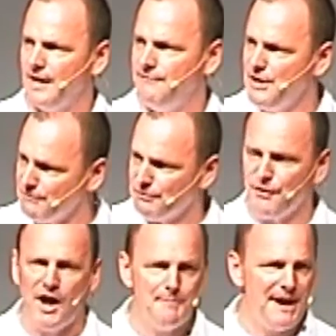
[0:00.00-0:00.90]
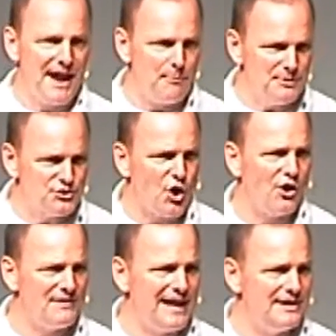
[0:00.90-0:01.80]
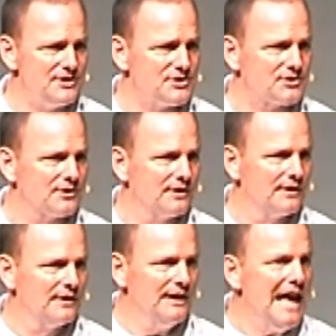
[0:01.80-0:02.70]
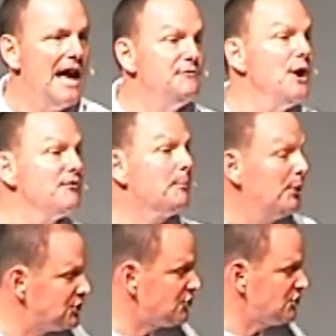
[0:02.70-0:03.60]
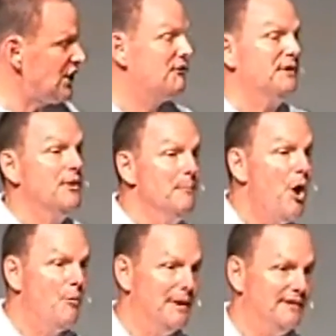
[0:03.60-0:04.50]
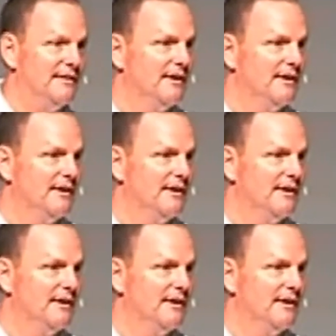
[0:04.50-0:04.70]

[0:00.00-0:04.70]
Have you ever thought about how bizarre that is? Have you ever put yourself in the moment?